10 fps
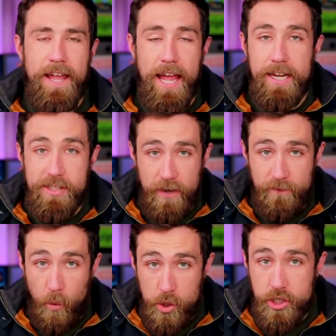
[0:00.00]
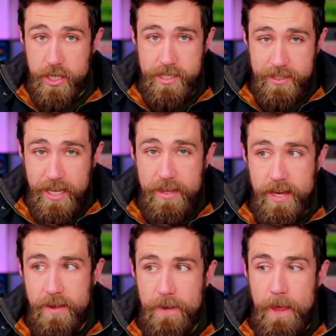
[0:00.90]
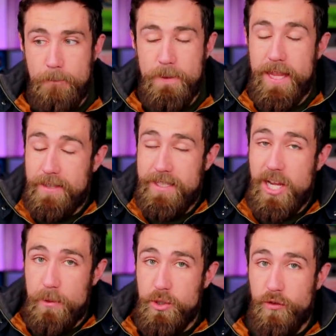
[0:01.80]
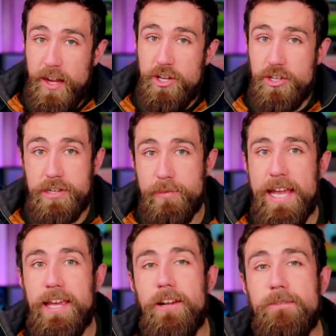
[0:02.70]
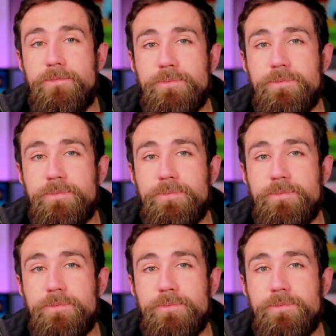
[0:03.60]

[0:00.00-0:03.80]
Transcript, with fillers: And it's unfortunate to say that, but that's the observation to make here.